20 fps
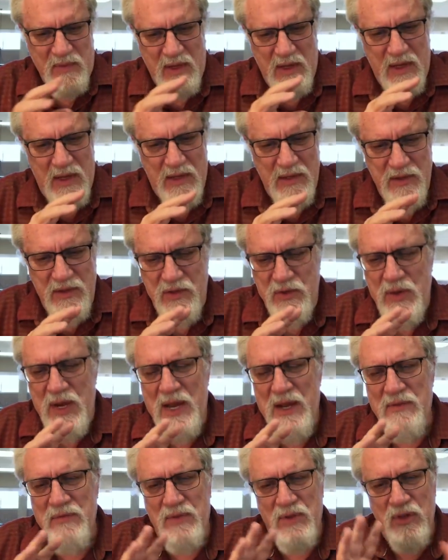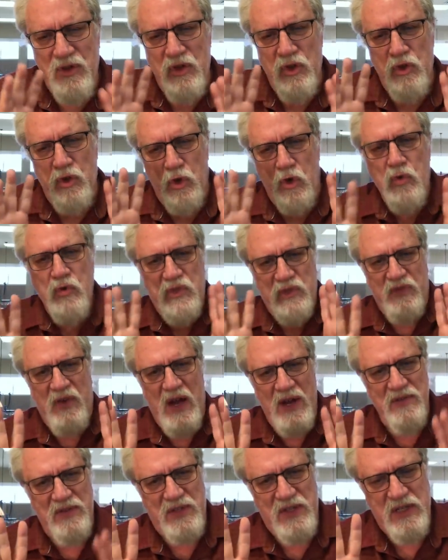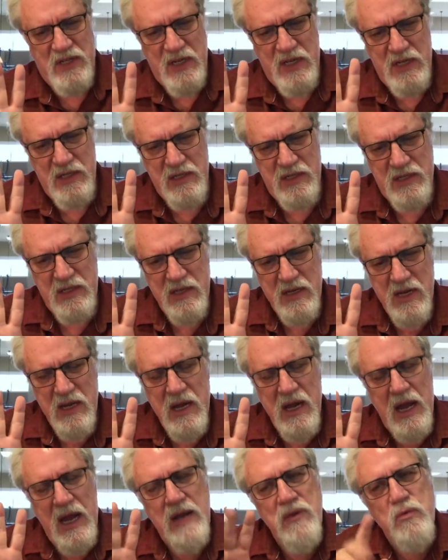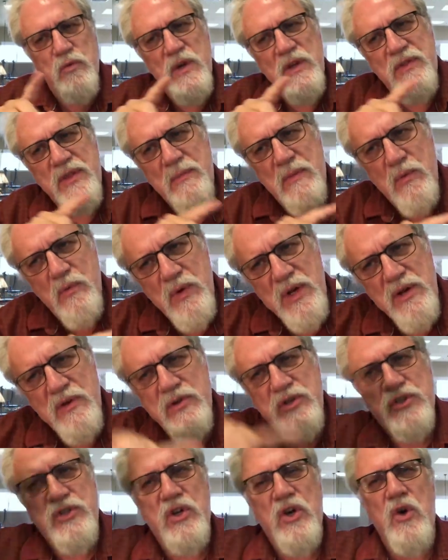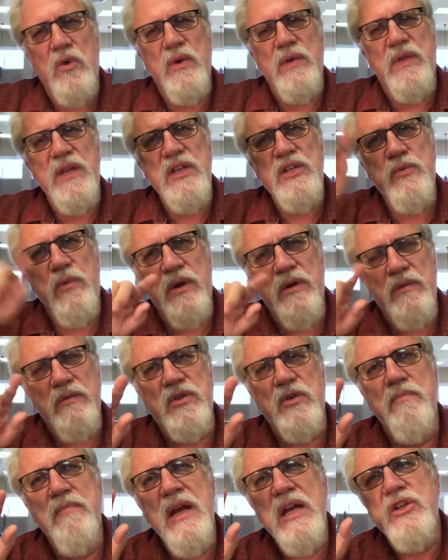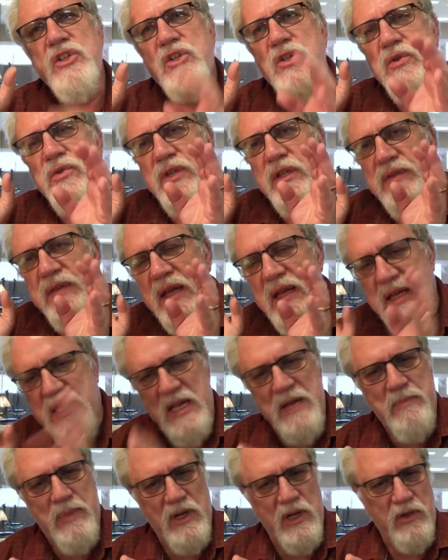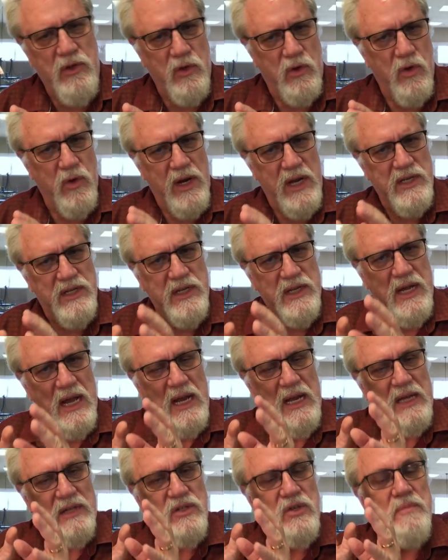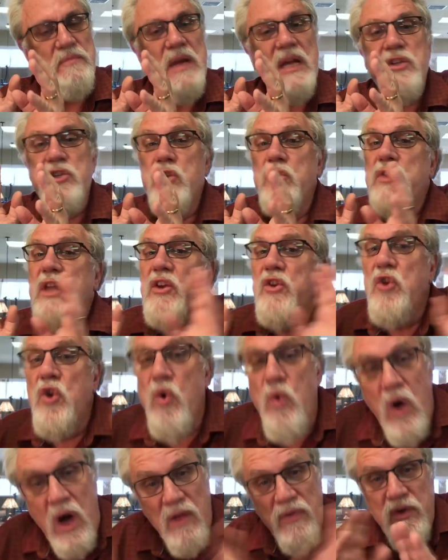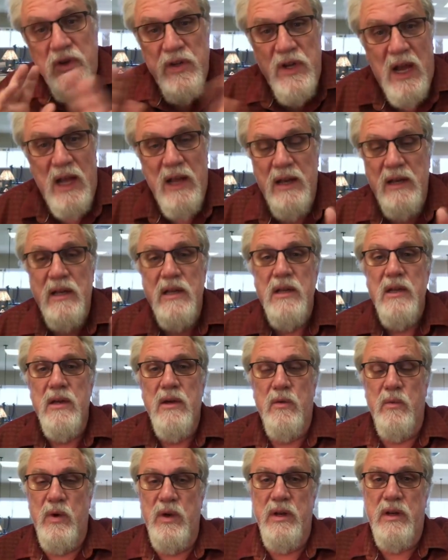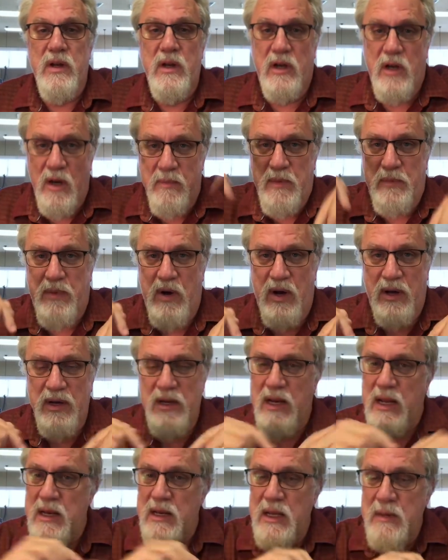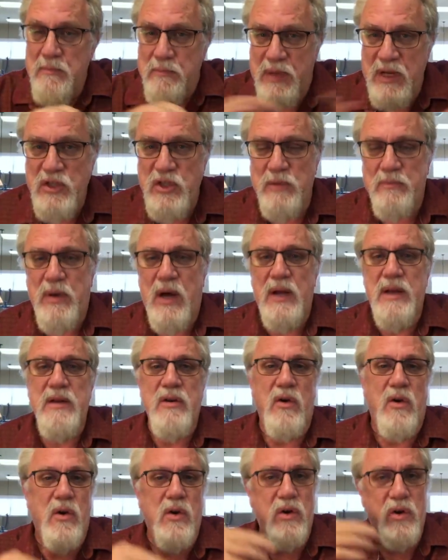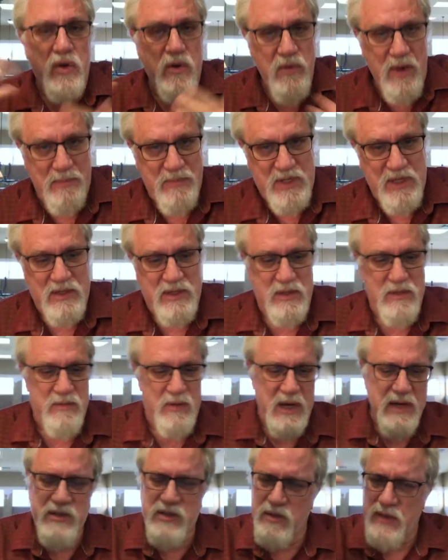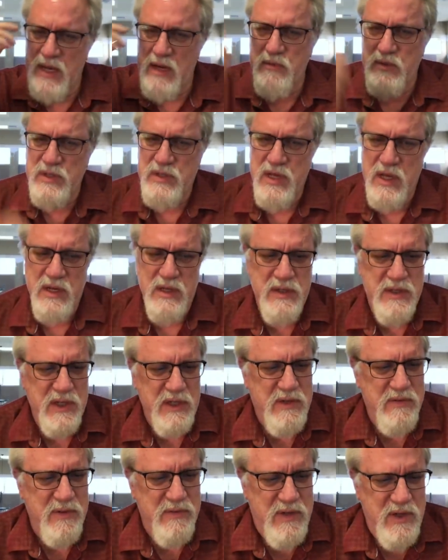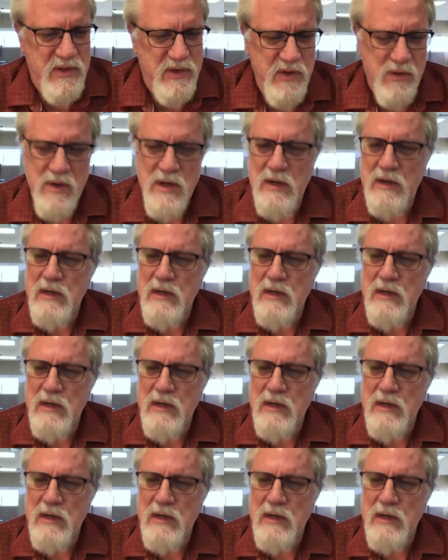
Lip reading: 5 cities, and with them are readers to go with each one of them to make sure that they keep it in the Qurayshi dialect, to make sure that no other dialect would come upon it and impinge upon it or corrupt it, right? So that was done in 652.